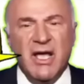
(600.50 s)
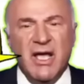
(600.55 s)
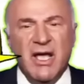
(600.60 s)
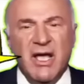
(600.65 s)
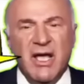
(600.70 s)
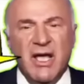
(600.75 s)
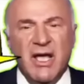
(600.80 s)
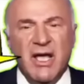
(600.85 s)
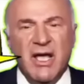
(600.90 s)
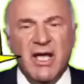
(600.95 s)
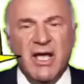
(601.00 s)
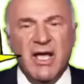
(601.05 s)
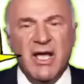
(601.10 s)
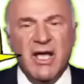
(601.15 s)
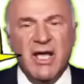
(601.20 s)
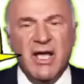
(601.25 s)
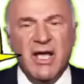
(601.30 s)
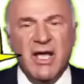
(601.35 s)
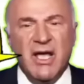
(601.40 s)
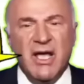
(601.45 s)

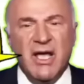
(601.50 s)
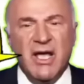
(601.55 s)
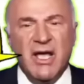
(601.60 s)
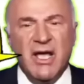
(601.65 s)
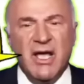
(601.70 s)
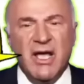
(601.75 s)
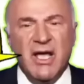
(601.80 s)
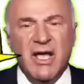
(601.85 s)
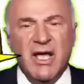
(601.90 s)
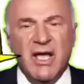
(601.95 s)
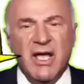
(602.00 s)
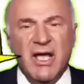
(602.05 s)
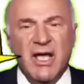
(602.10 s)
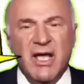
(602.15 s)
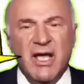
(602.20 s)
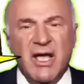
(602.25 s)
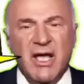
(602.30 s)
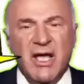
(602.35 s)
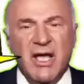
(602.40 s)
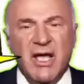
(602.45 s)

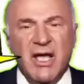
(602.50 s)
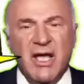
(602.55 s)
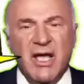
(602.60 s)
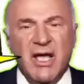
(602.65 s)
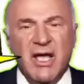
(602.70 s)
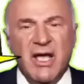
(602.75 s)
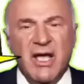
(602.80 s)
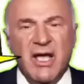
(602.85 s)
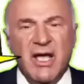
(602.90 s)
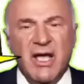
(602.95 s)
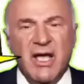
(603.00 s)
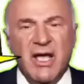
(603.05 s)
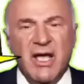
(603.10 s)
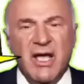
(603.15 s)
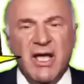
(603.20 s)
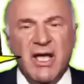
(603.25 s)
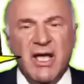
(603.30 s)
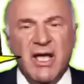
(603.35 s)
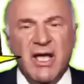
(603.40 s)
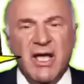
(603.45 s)

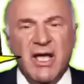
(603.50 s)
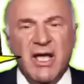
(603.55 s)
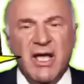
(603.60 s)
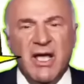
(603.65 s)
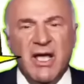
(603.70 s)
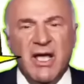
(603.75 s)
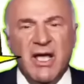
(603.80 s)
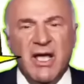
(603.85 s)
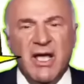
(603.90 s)
[no speech]